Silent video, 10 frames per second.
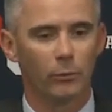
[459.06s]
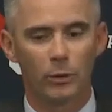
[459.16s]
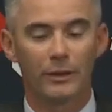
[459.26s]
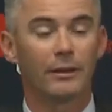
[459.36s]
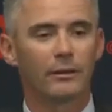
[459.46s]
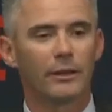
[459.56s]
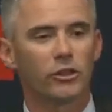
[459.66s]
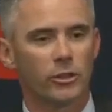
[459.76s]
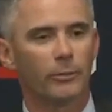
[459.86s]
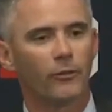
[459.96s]
within the
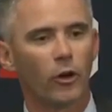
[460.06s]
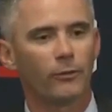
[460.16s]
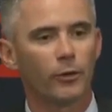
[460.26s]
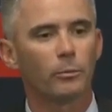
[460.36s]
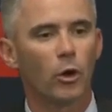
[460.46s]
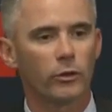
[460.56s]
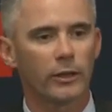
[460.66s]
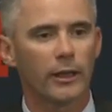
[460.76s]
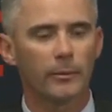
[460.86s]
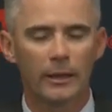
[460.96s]
leadership of our football
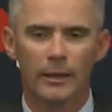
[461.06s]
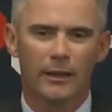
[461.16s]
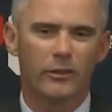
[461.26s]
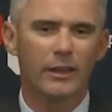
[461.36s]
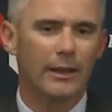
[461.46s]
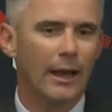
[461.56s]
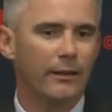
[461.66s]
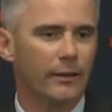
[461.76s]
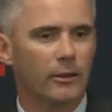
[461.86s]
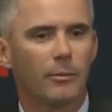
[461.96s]
team, and seeing
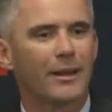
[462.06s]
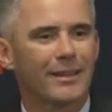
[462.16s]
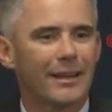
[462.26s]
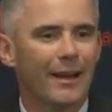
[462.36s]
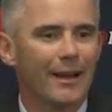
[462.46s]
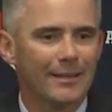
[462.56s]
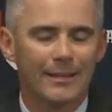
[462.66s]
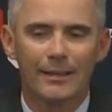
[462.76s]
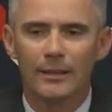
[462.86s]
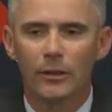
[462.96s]
guys like Damonte
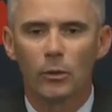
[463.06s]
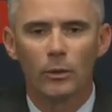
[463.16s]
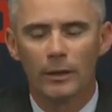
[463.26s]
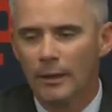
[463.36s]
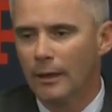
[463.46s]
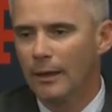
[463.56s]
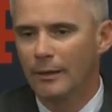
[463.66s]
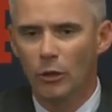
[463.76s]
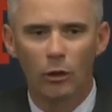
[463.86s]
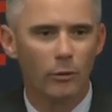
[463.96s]
Coxie, you know, uh,
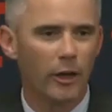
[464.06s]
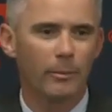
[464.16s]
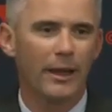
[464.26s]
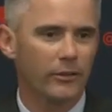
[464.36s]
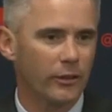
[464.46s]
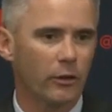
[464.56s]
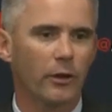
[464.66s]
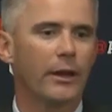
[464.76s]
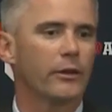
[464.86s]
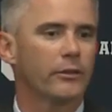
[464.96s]
your running backs Darrell
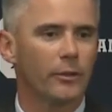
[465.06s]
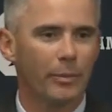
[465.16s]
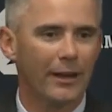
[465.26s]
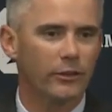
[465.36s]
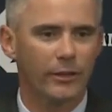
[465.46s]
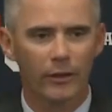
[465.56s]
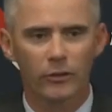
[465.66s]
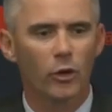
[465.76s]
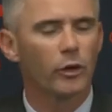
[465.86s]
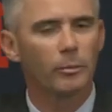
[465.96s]
Henderson, Patrick Taylor,
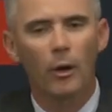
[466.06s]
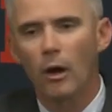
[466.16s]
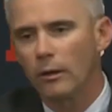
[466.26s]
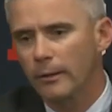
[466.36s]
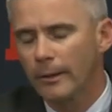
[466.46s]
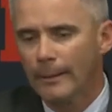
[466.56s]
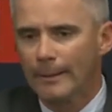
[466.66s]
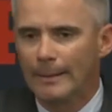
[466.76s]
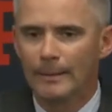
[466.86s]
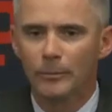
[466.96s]
Tony Pollard,
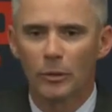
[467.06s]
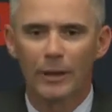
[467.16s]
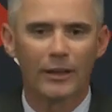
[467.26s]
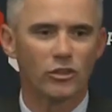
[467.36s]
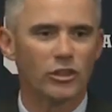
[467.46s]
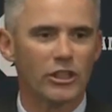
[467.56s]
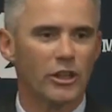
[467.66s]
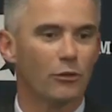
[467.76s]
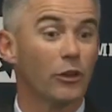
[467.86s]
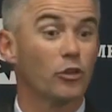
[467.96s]
um, you know, guys
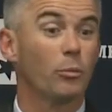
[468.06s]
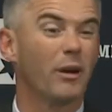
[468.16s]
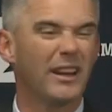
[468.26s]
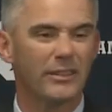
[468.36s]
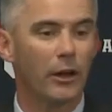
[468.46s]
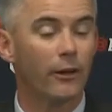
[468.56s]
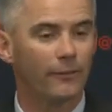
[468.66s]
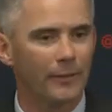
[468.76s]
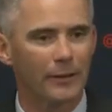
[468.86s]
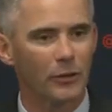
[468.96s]
J.J. Russell. Russell, Bryce
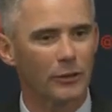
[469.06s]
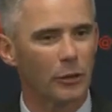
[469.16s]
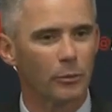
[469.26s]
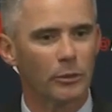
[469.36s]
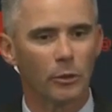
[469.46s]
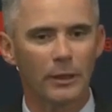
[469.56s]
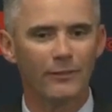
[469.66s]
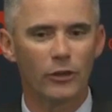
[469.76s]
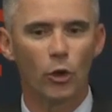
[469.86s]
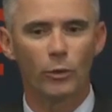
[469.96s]
Huff, that, uh, you know, you know,
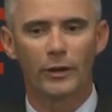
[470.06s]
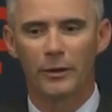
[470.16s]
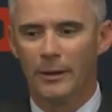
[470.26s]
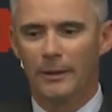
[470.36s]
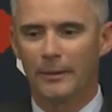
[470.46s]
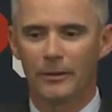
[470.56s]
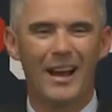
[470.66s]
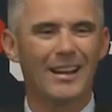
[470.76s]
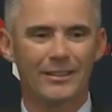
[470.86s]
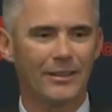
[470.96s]
even though they're, they're
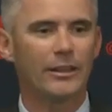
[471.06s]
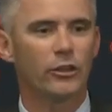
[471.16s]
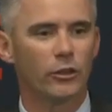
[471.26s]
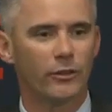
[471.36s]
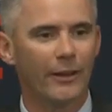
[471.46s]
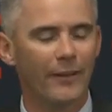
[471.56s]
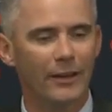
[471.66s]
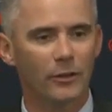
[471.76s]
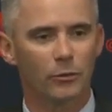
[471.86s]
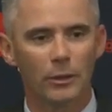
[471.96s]
not seniors, they've
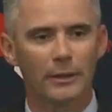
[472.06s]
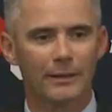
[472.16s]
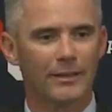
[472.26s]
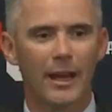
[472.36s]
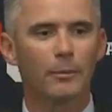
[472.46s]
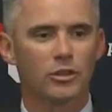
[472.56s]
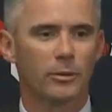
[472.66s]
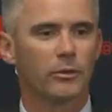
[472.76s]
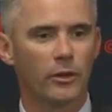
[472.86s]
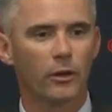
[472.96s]
had to really establish
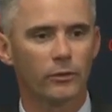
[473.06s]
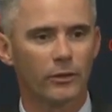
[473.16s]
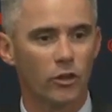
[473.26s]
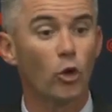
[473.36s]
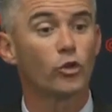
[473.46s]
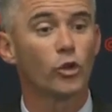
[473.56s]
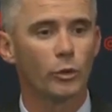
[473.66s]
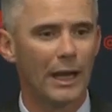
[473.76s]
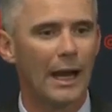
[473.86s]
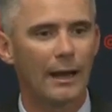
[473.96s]
themselves as
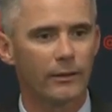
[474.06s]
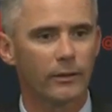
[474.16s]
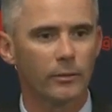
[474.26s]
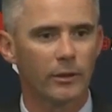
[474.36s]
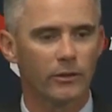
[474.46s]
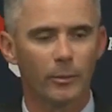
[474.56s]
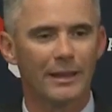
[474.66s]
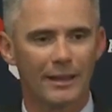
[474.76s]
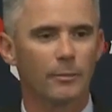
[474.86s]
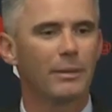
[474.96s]
go-to guys and, and somebody
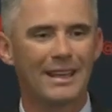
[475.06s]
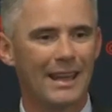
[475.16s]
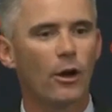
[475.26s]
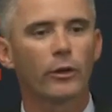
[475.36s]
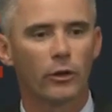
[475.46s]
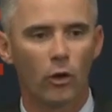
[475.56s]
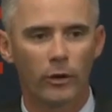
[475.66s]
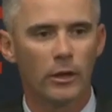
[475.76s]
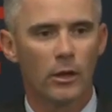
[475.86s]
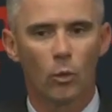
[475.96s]
that can be counted
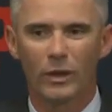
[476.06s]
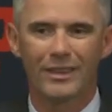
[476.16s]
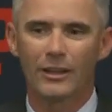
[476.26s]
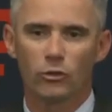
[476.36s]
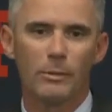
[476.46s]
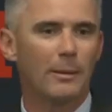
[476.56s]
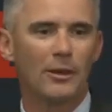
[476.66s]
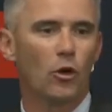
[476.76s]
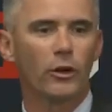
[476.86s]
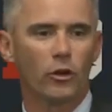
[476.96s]
on when things
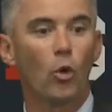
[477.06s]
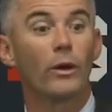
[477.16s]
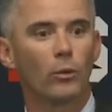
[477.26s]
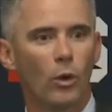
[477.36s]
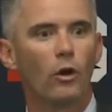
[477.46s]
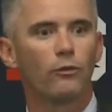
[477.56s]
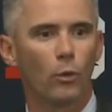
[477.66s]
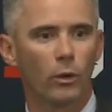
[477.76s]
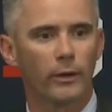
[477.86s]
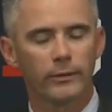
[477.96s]
maybe aren't going well
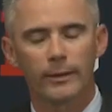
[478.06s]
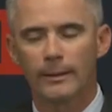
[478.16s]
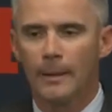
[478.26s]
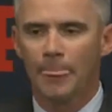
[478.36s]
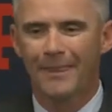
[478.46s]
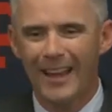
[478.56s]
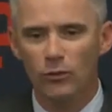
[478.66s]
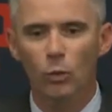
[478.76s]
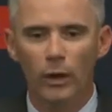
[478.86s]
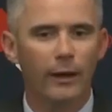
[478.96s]
for us. And
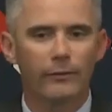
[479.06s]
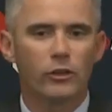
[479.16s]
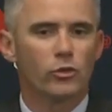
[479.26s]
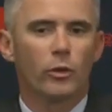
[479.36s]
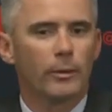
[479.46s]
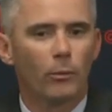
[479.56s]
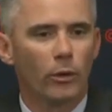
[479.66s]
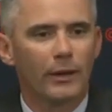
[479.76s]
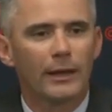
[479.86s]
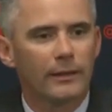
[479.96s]
that's what I've enjoyed
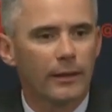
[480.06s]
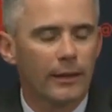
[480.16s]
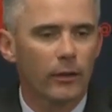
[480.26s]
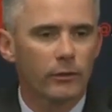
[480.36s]
more than anything